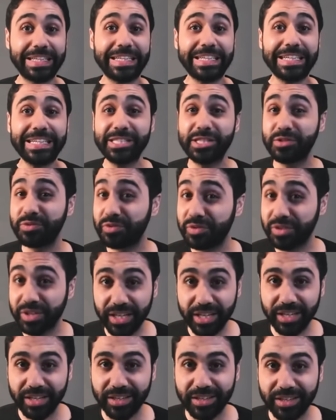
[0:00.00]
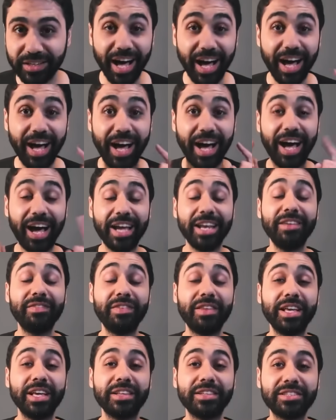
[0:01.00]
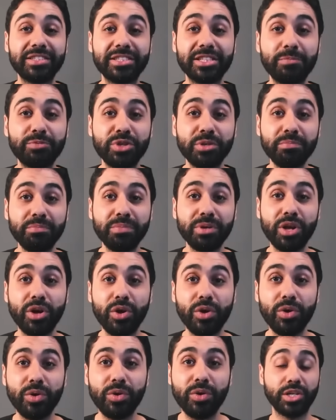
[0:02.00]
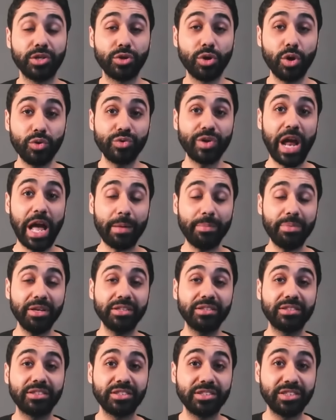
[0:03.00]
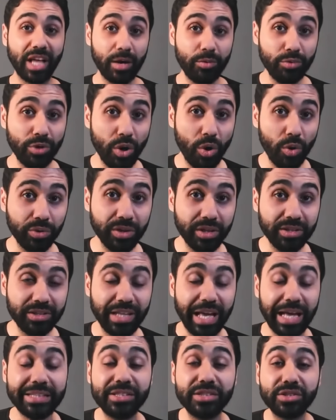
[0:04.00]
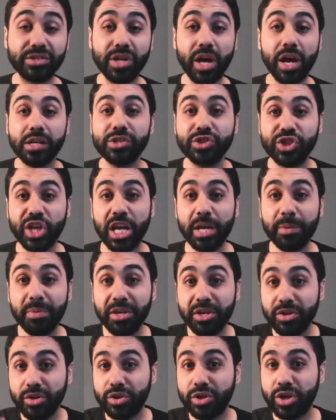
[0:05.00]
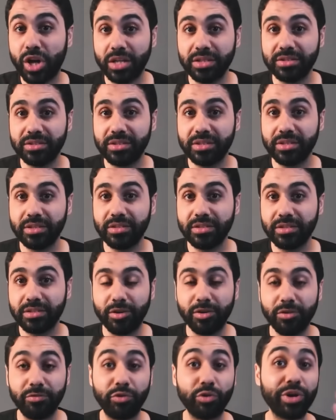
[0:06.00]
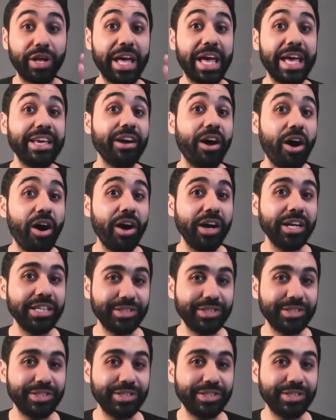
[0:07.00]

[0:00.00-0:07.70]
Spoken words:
it's free. I leave the link in the description below. Go grab it, download it, and start shaping your content for AI